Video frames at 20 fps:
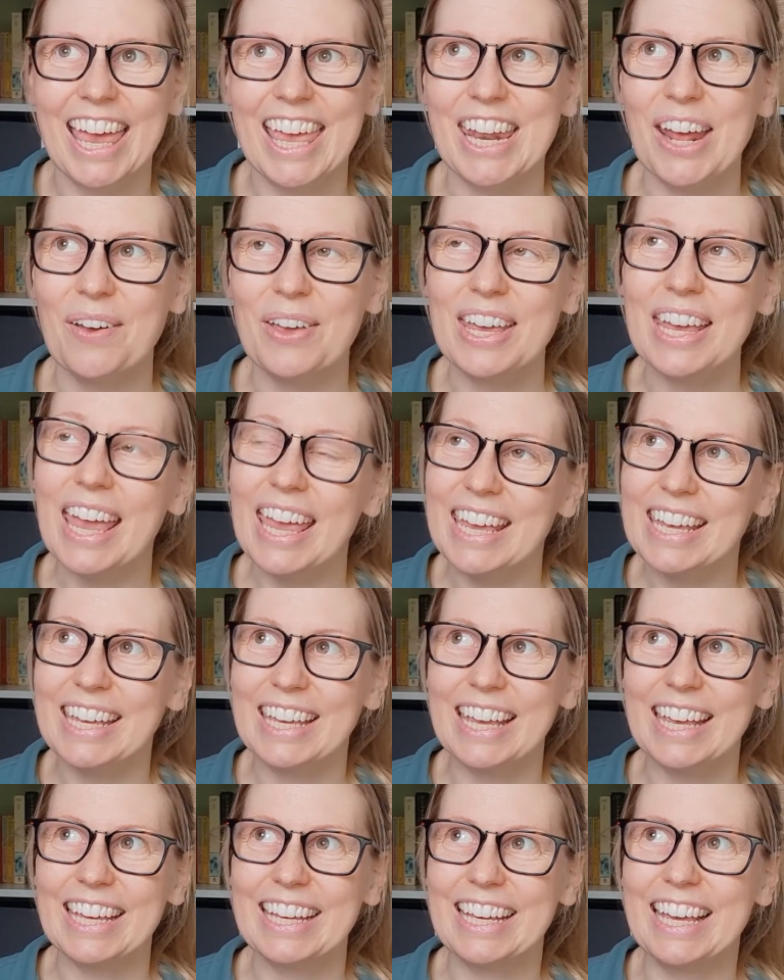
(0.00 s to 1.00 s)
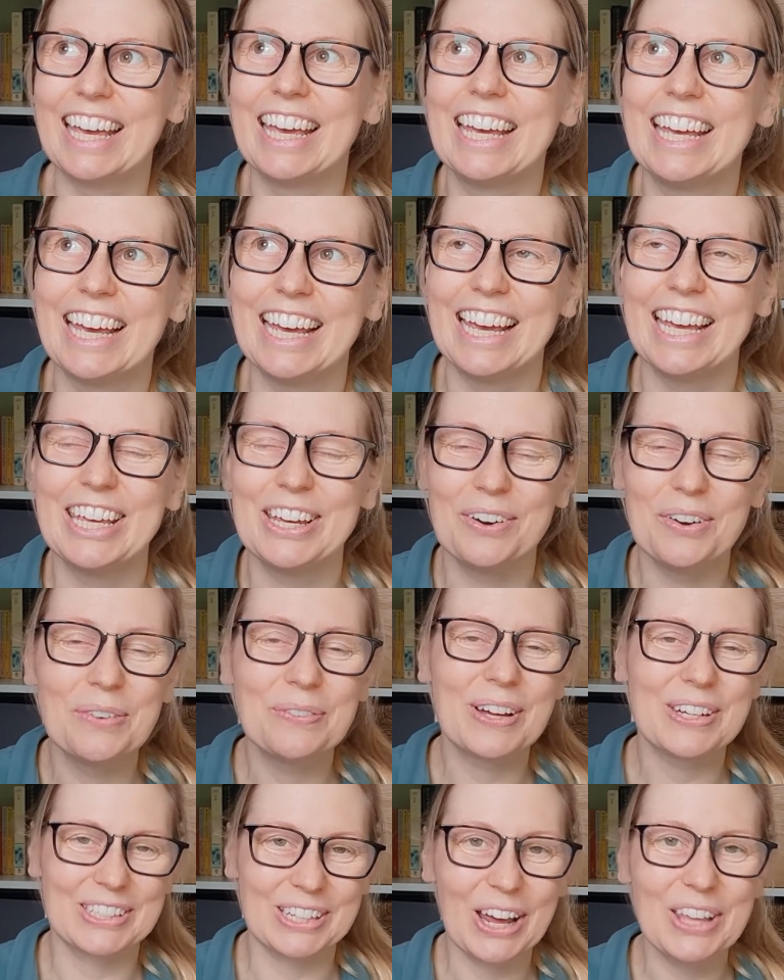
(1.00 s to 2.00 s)
You know, you
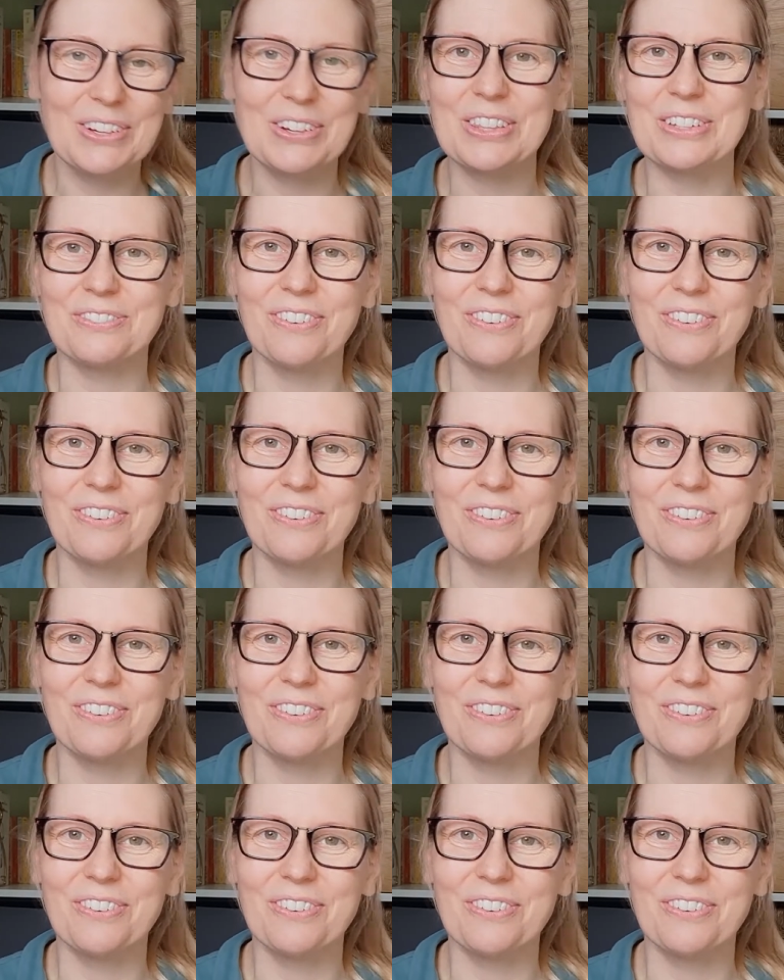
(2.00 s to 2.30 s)
almost go through